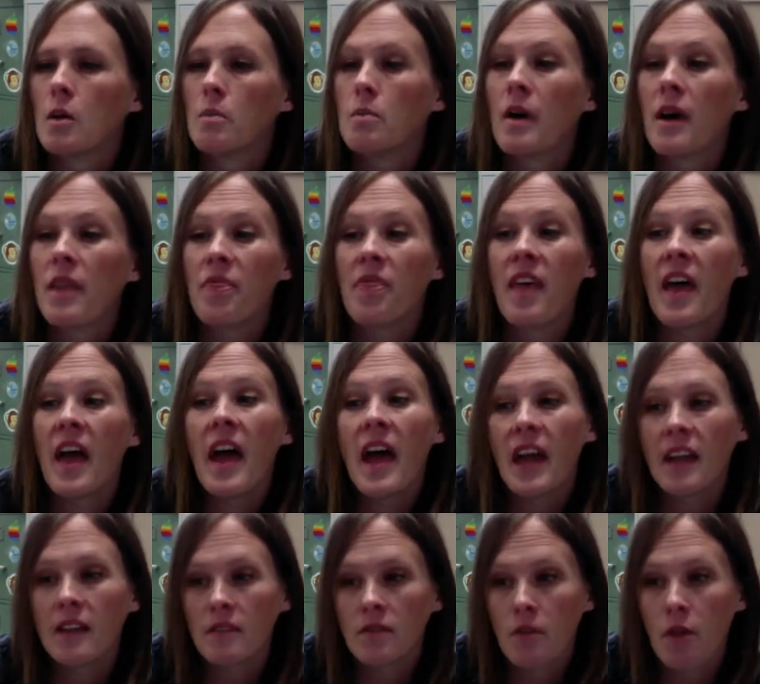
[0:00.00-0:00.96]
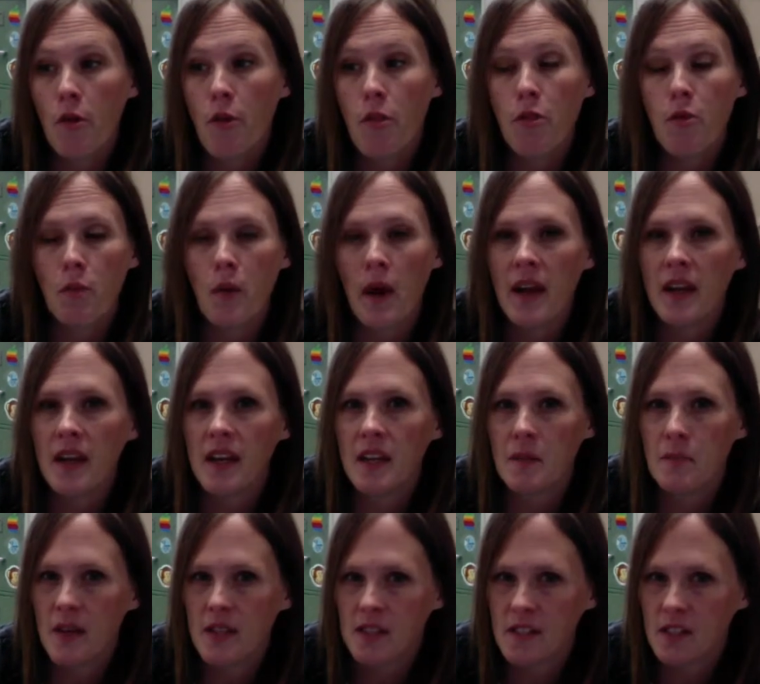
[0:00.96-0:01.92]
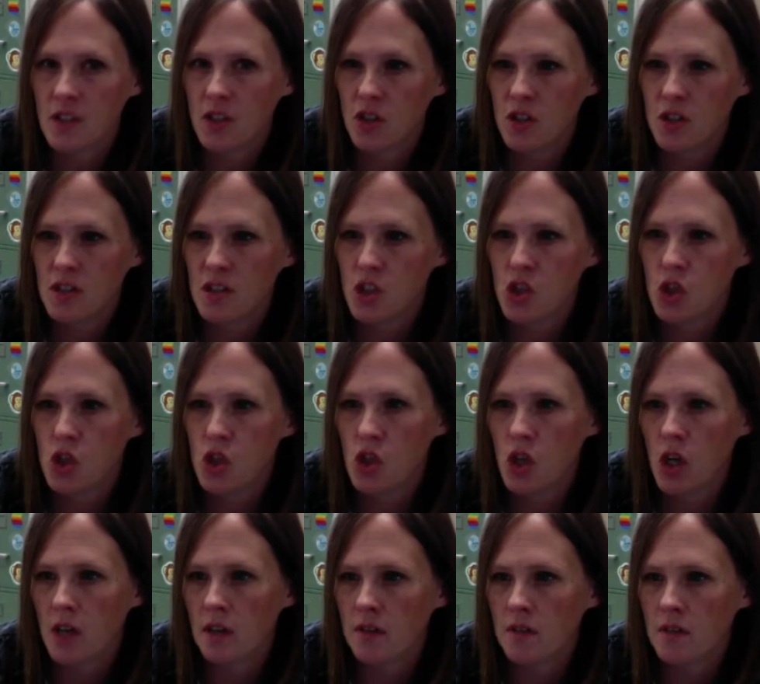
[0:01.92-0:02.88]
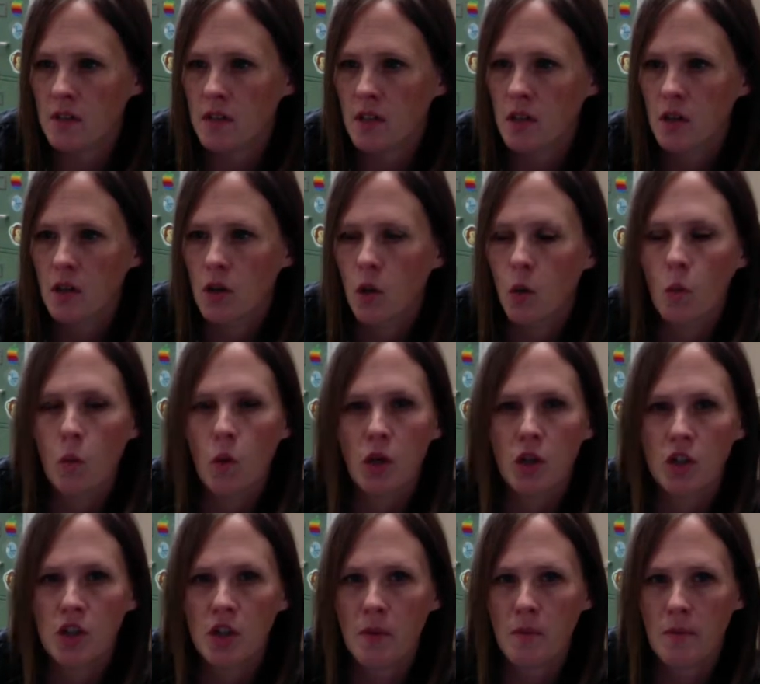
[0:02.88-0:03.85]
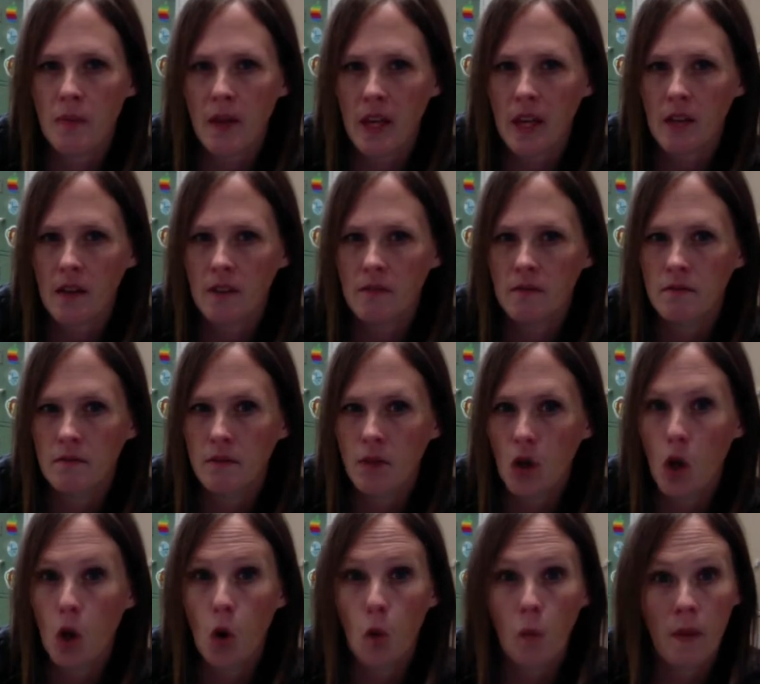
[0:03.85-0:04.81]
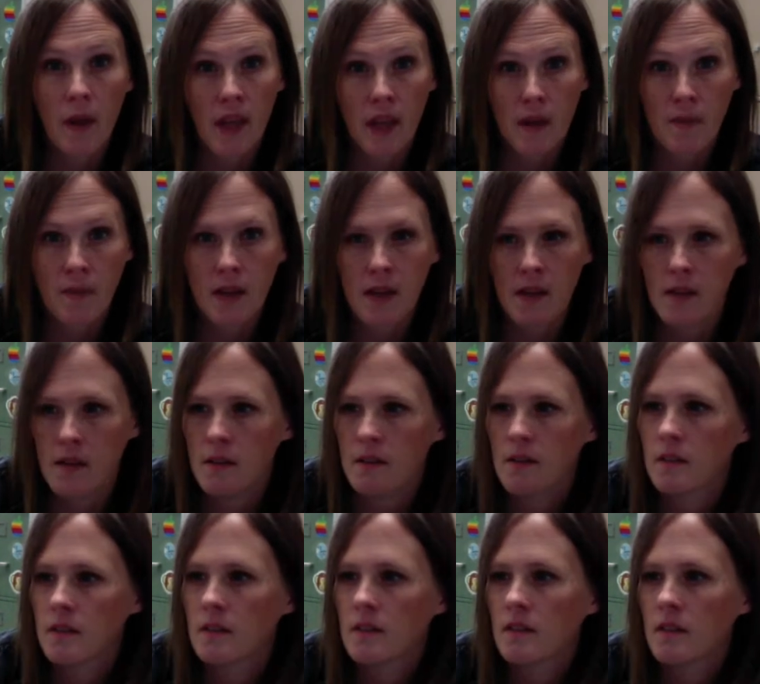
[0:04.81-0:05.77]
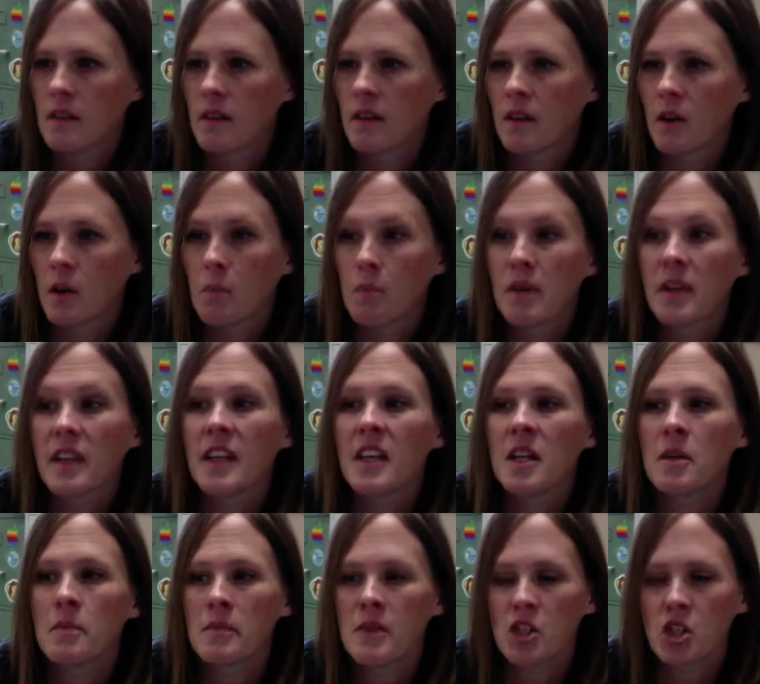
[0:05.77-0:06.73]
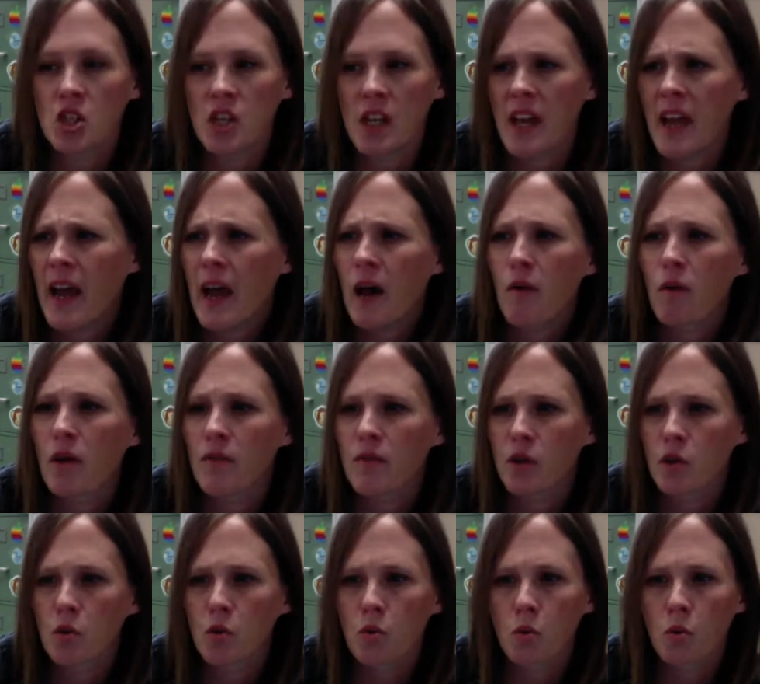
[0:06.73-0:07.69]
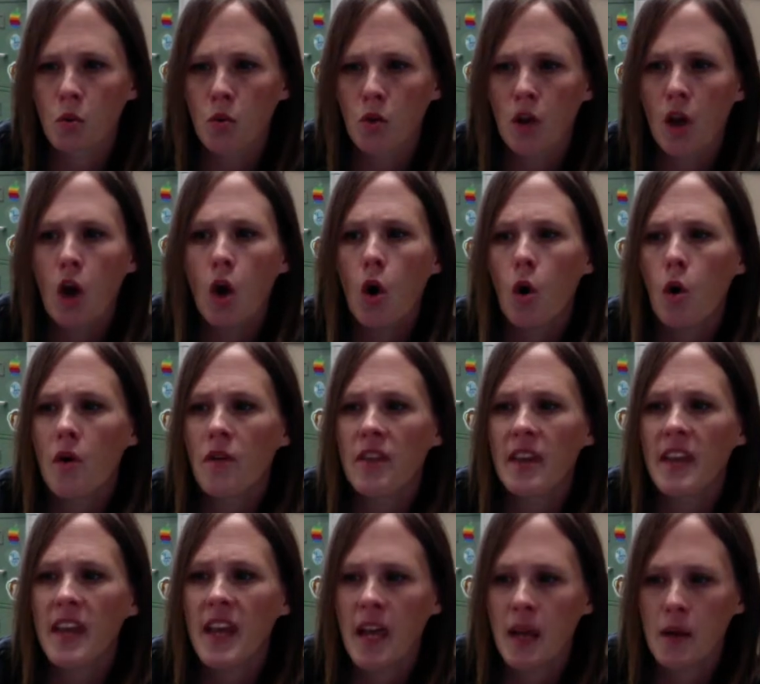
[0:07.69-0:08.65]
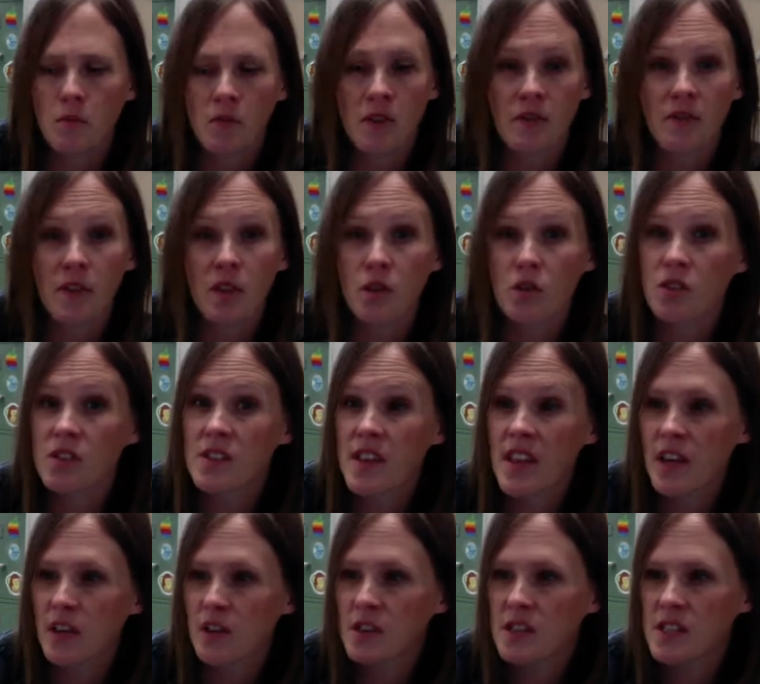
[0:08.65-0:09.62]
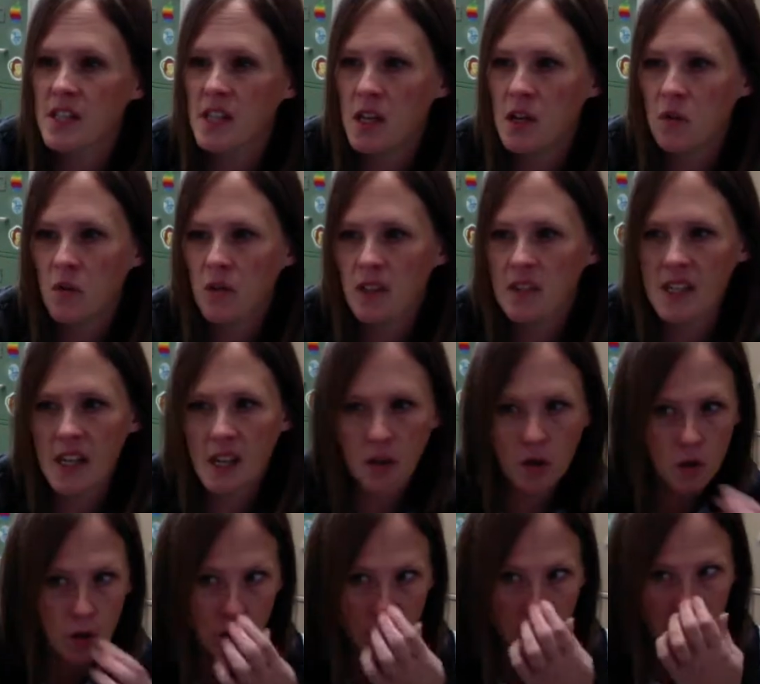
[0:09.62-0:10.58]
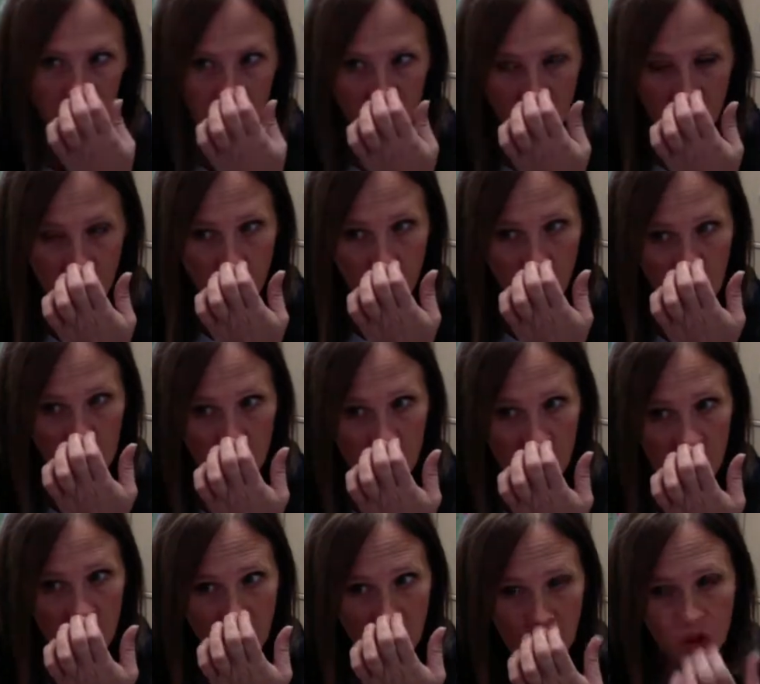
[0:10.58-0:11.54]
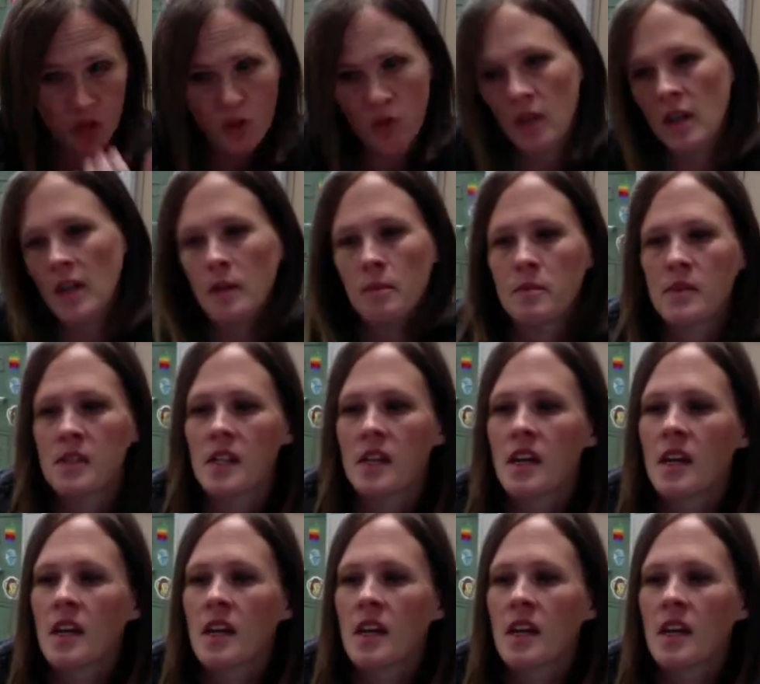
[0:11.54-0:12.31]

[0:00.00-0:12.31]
But then the threatening messages start. Worship me. Obey me. Complete a mission, however cruel, or the game reveals their secrets and crushes their dreams.